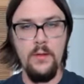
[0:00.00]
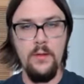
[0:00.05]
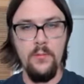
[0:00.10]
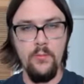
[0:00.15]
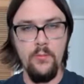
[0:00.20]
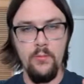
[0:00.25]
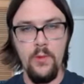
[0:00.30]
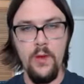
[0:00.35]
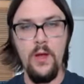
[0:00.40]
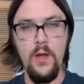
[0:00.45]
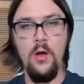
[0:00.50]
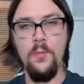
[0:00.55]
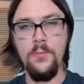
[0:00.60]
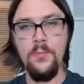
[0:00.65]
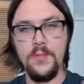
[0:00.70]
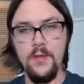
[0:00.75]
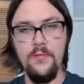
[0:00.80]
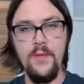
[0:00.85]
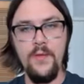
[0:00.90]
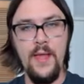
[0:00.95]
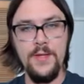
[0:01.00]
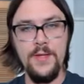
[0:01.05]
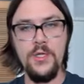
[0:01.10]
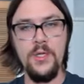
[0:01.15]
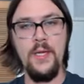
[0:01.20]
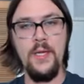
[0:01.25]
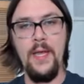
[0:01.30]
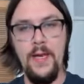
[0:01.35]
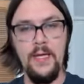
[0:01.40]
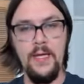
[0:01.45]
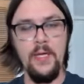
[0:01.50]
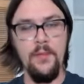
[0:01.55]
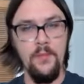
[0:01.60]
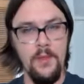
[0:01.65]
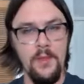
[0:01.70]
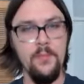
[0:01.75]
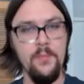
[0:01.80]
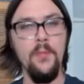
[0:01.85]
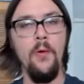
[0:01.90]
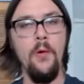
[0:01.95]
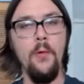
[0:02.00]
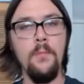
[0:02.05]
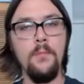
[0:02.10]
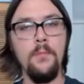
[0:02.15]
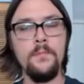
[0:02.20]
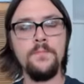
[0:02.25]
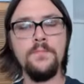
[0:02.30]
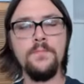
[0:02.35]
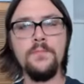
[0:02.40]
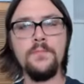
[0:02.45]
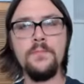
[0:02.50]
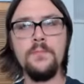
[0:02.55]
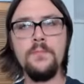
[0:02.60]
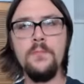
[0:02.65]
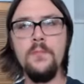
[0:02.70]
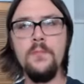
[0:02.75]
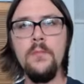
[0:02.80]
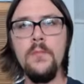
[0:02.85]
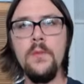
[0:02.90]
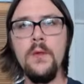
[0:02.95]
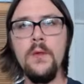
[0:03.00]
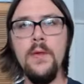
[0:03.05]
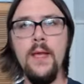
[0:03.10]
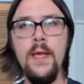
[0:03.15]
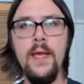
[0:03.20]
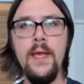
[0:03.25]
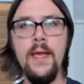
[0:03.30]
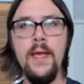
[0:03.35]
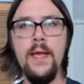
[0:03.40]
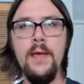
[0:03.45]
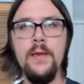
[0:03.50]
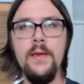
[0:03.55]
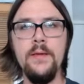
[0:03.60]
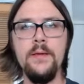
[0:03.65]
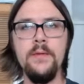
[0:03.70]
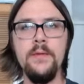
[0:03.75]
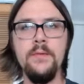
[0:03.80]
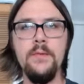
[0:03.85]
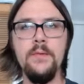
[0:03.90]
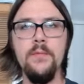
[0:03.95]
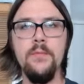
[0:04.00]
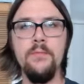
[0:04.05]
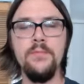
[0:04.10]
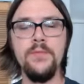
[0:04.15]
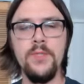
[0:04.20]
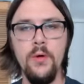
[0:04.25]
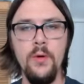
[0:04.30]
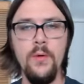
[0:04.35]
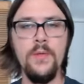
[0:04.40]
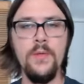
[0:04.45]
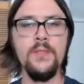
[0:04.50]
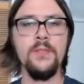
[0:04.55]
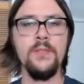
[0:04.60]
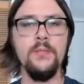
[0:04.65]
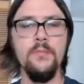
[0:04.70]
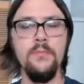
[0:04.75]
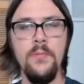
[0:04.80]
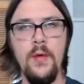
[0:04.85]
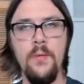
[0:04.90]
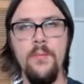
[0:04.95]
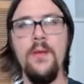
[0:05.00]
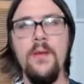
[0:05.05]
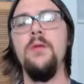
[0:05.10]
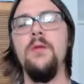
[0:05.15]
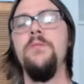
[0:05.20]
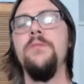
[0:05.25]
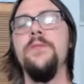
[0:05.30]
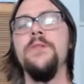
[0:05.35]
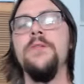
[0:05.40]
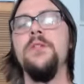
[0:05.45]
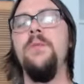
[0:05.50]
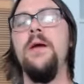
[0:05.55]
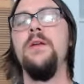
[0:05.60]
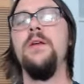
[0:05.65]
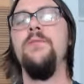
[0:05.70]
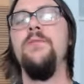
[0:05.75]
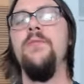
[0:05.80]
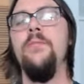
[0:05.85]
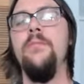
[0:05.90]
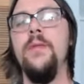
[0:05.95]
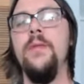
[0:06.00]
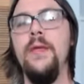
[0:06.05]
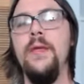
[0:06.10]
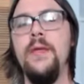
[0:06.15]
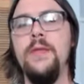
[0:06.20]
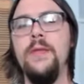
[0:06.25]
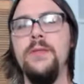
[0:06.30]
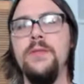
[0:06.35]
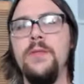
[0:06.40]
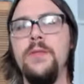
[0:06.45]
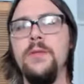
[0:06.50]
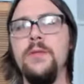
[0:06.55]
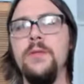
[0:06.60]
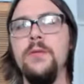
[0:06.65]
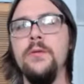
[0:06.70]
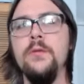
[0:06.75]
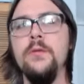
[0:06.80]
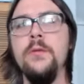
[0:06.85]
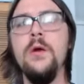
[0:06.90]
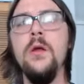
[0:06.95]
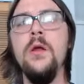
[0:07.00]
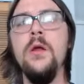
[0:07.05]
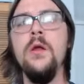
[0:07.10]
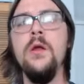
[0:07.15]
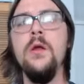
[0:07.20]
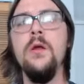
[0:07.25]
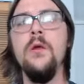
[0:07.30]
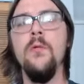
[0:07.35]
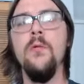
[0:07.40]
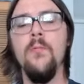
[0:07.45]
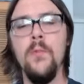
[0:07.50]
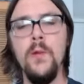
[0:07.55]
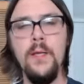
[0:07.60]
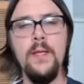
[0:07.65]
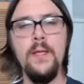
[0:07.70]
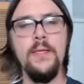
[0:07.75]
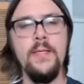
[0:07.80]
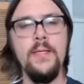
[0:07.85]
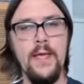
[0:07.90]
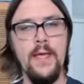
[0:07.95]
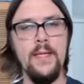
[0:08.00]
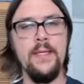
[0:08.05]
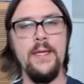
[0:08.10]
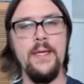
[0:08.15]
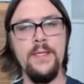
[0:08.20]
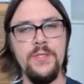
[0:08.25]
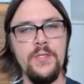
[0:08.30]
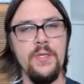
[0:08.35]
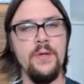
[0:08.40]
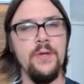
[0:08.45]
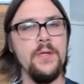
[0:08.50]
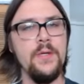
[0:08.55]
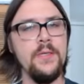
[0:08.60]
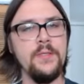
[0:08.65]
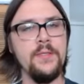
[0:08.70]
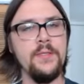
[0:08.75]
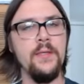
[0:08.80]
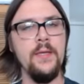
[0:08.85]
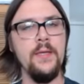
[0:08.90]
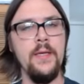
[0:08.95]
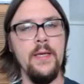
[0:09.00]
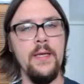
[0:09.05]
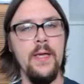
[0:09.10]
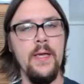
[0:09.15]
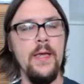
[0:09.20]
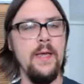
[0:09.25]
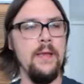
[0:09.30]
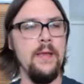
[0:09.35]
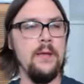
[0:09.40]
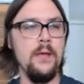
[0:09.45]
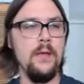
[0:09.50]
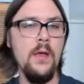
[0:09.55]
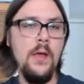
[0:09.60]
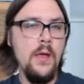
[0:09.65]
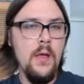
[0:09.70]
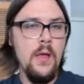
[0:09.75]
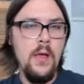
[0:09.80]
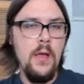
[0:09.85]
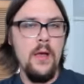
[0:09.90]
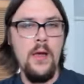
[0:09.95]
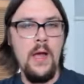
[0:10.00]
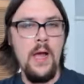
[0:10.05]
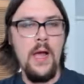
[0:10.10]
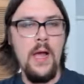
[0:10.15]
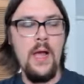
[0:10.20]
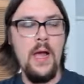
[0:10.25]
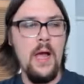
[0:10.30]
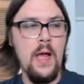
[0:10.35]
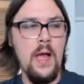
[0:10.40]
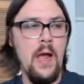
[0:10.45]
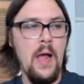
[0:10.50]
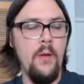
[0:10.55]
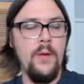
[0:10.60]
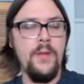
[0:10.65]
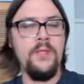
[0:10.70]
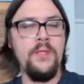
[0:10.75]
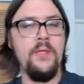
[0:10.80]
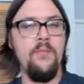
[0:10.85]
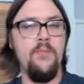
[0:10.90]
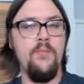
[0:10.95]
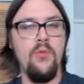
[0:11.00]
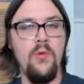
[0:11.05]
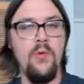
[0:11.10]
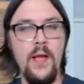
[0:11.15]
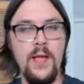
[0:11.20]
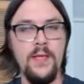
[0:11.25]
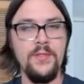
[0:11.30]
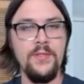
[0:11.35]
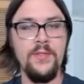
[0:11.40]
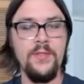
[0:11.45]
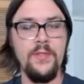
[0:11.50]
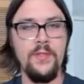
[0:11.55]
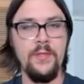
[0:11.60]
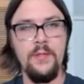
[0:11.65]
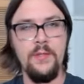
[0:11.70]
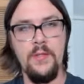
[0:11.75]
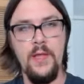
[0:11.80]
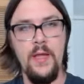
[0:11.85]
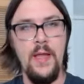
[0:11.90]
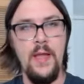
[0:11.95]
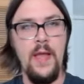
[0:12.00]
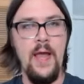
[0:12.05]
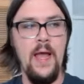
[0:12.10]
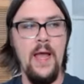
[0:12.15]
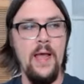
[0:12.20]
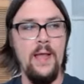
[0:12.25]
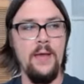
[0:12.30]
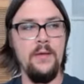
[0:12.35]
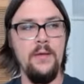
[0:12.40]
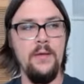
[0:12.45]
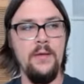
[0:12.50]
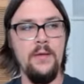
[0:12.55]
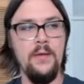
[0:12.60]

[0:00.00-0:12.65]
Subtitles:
realms of educating people. And so it was a bit of respect for me to really take that seriously. And I was impressed at